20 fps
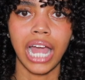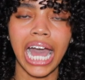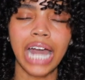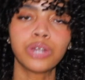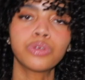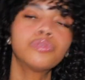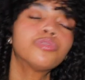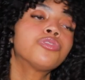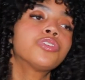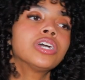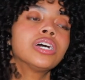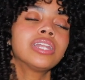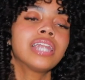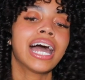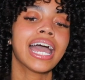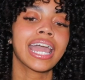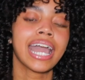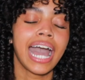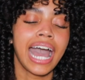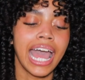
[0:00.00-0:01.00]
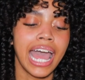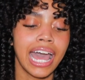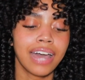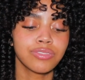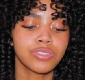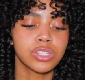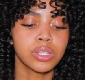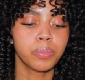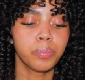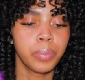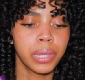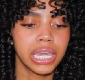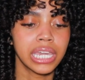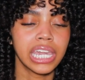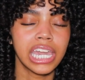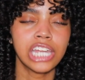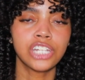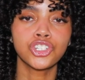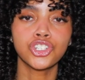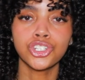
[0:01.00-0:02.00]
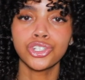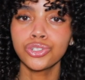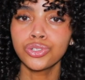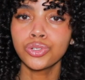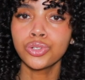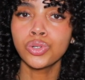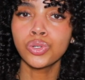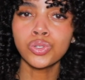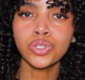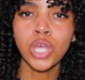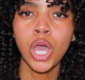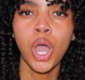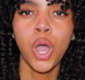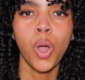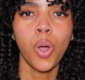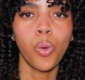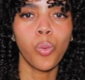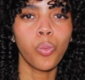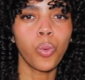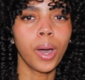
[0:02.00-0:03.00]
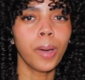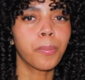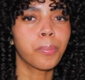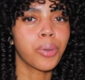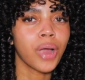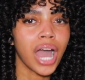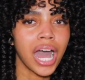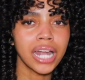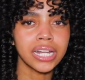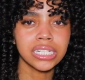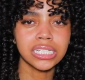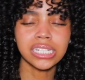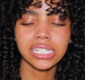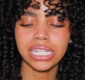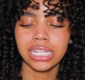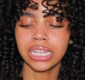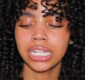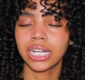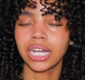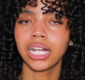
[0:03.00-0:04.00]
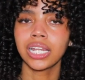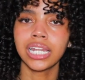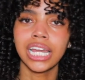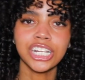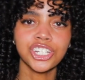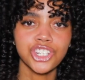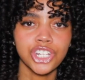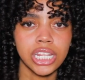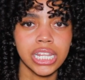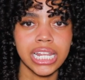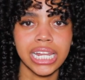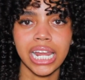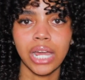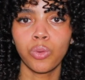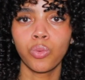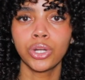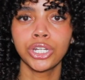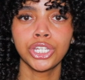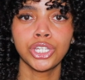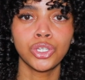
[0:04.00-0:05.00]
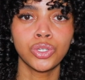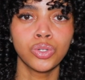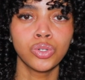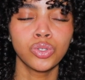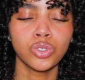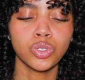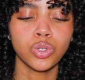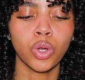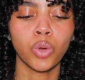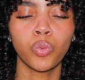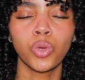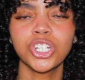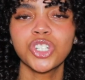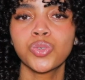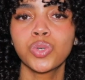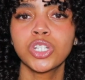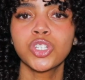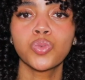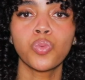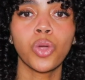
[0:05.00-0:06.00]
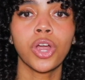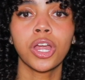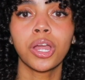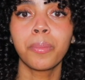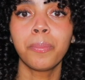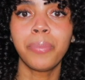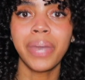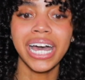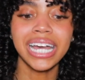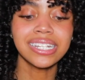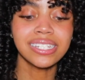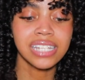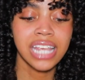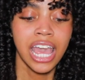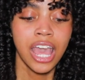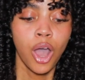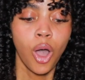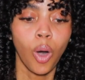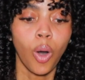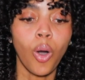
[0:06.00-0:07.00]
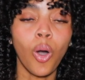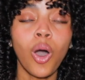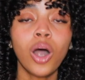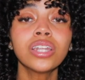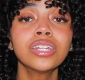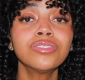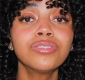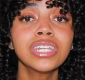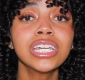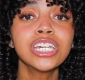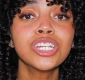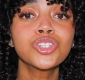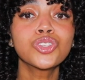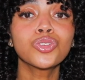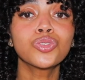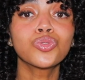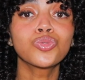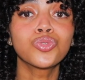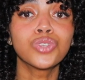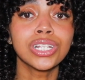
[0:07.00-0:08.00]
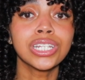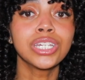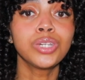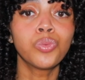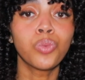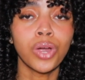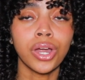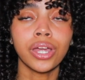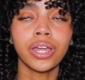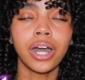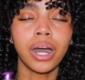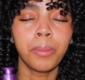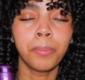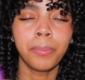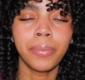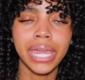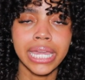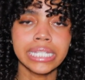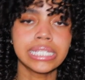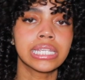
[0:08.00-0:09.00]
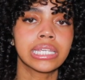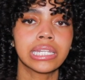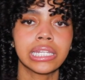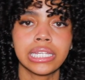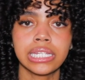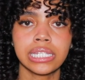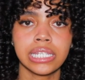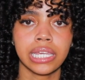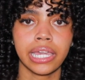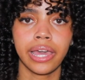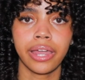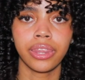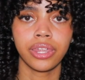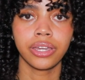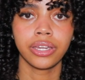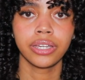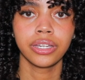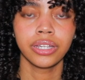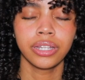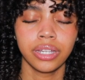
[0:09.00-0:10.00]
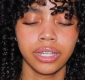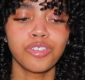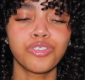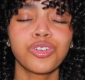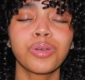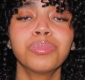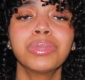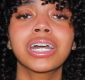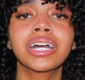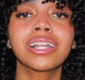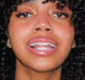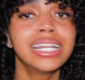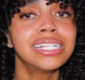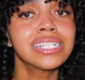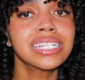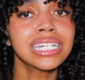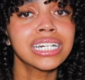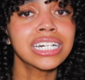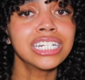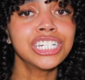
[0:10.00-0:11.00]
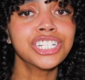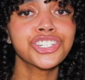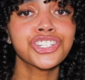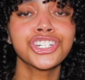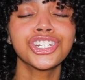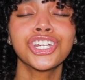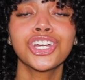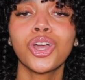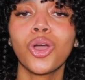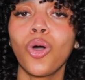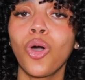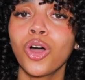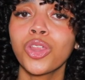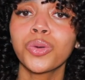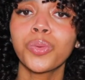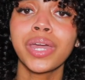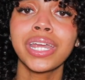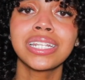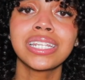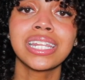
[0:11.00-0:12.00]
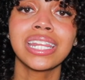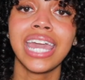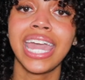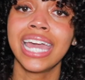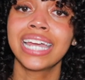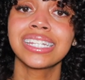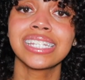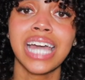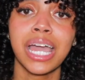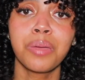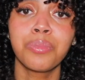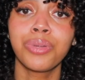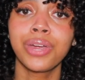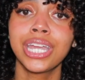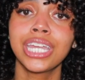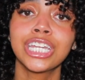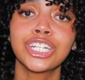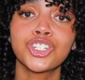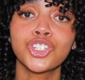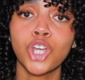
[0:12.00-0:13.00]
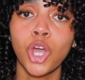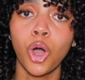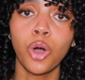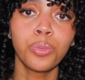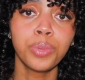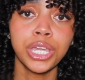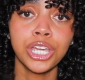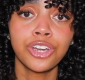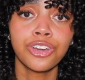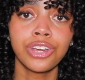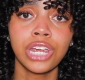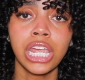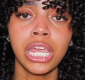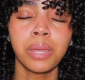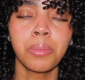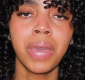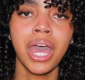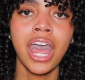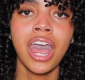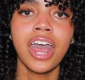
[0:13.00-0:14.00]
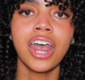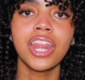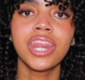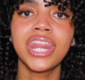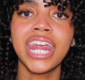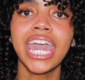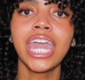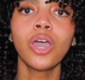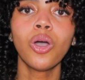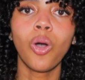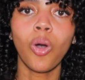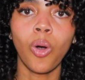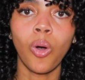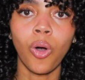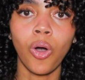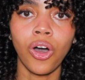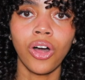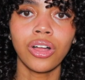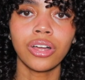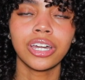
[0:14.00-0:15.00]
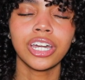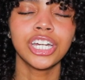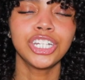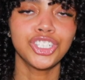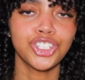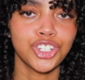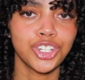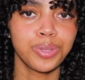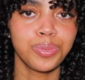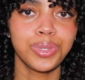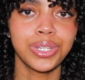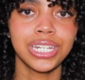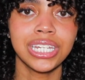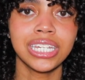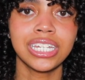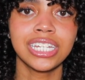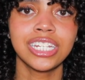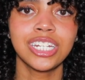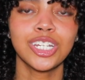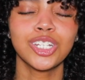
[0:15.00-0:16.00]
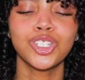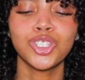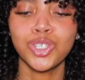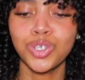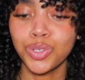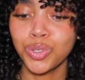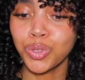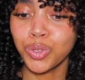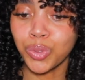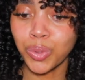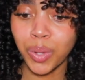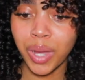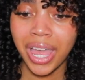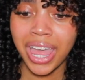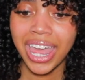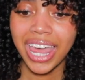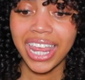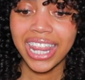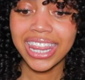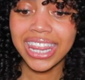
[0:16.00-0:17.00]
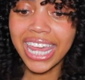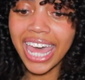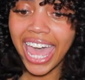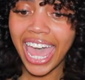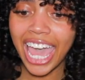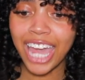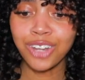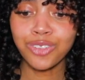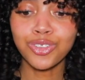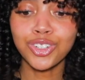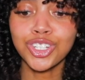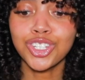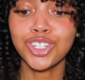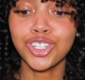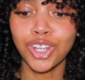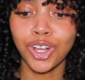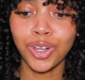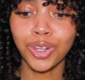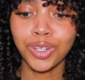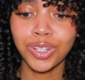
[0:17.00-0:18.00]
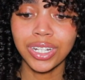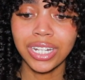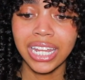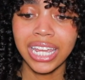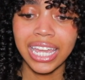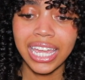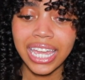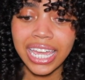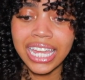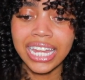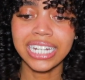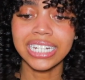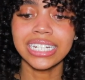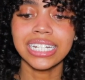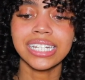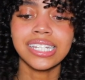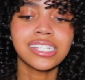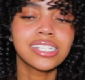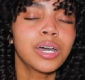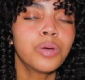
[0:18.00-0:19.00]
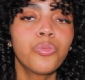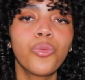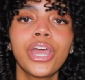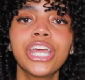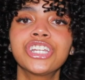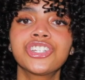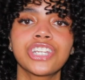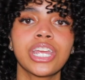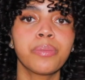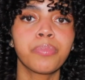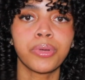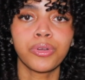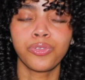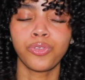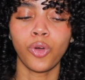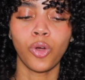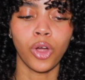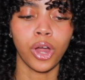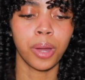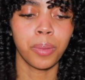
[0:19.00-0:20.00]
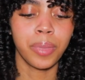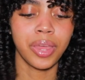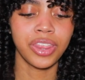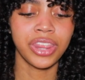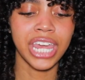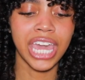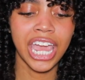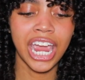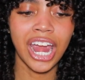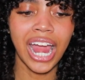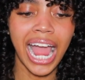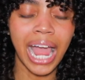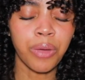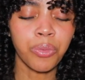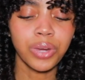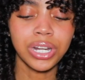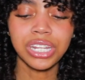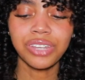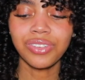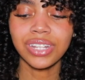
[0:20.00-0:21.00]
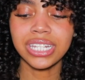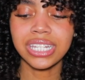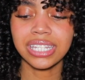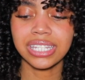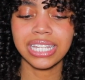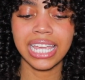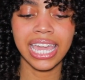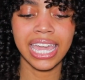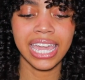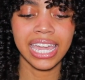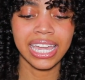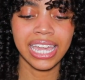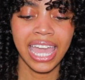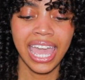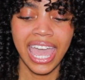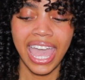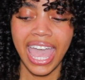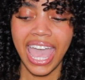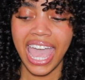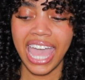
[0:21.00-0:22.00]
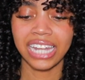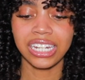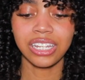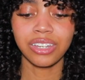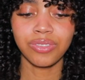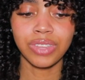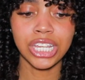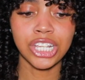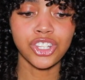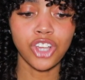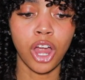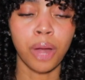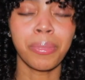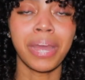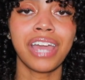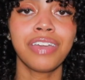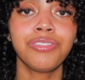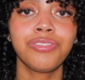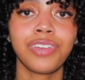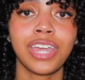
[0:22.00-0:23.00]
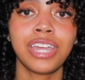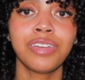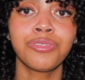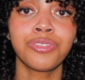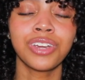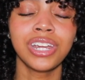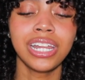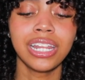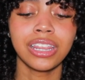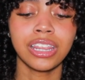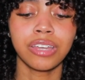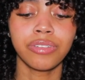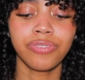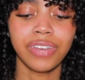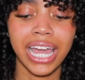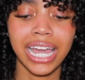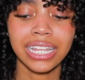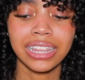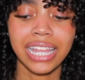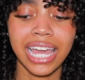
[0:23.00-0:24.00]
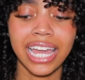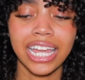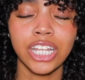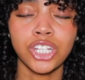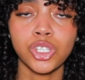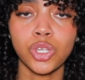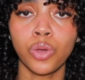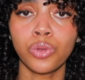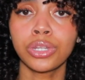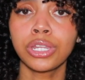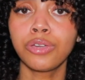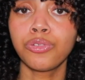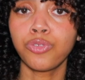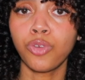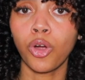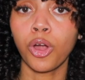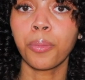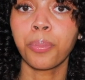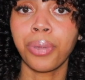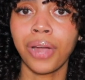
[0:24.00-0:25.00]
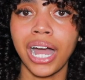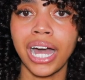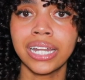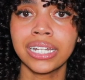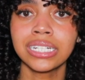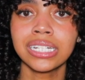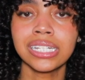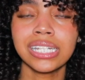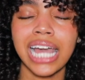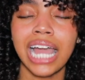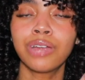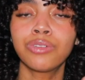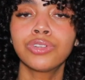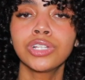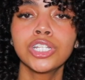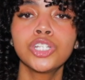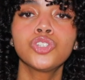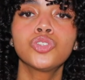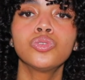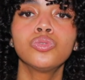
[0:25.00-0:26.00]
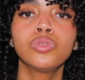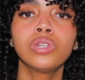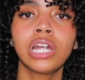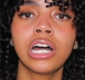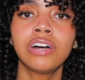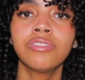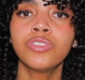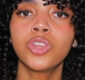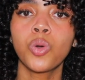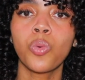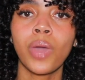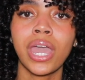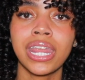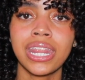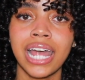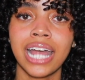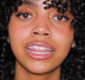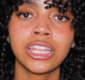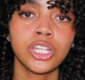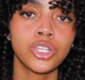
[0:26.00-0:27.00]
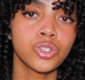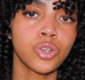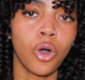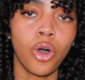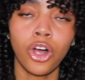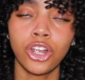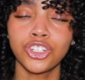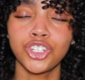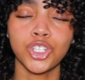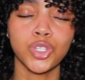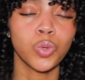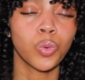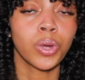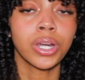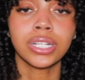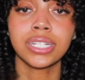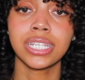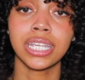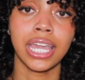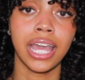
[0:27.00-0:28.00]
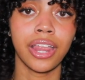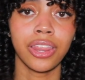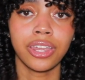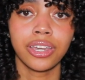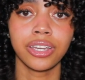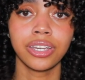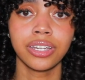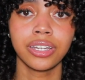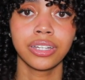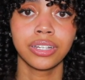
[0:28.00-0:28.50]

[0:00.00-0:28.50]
I don't feel like I have to pick and choose what products in the collection that I want to use or which ones work best. All of these really work amazingly together. From the cleansing conditioner all the way to the anti-breakage combing cream, they all contributed to the end result in some way, shape, or form. I wouldn't even say any of these are my favorite. The fact that it's only 4 products, I really do love the way that these all just work together.